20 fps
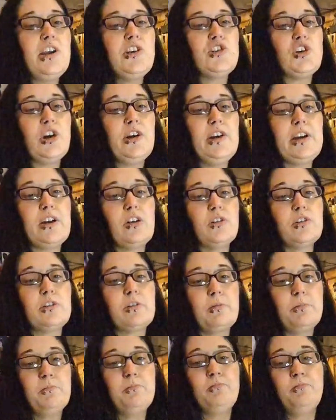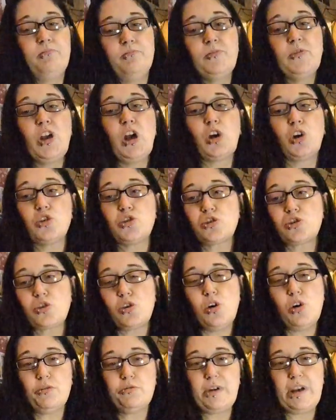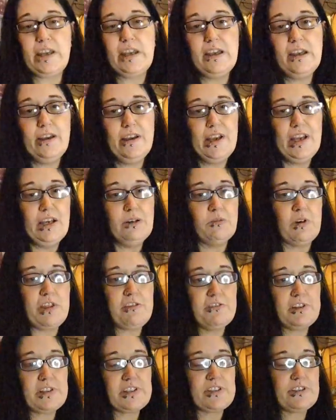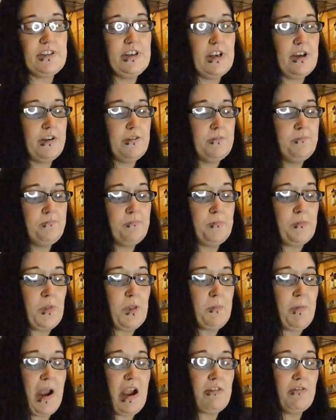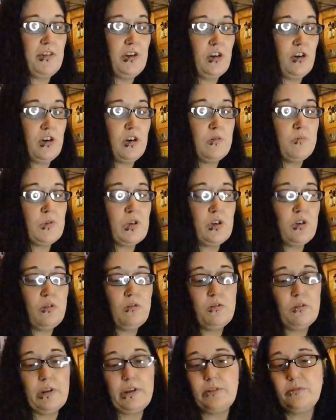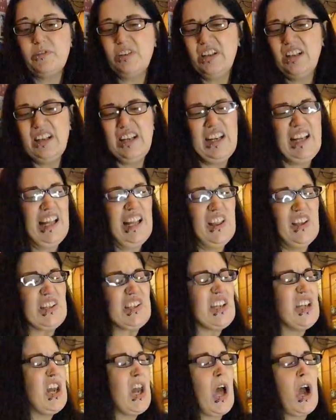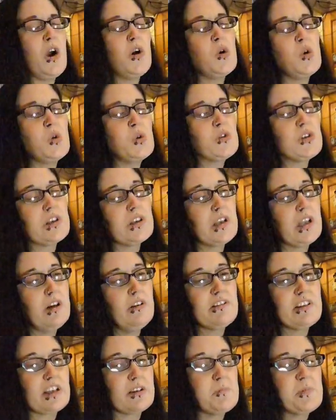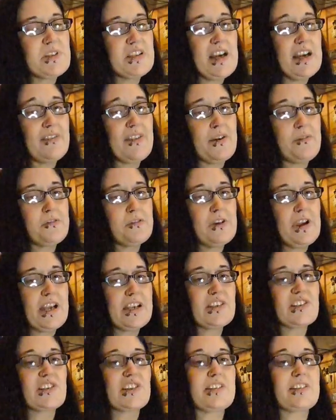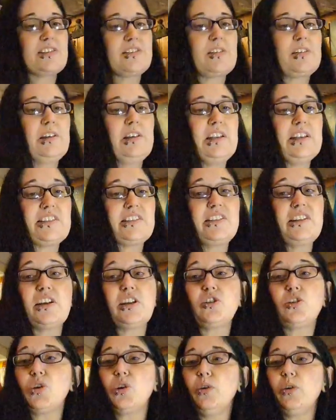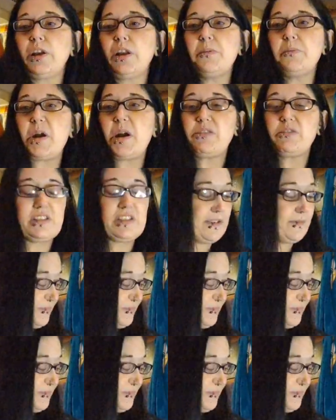I enjoy a good story, whether it's, you know, the paranormal. And there's loads and loads. I could be sat there for ages listening and talking about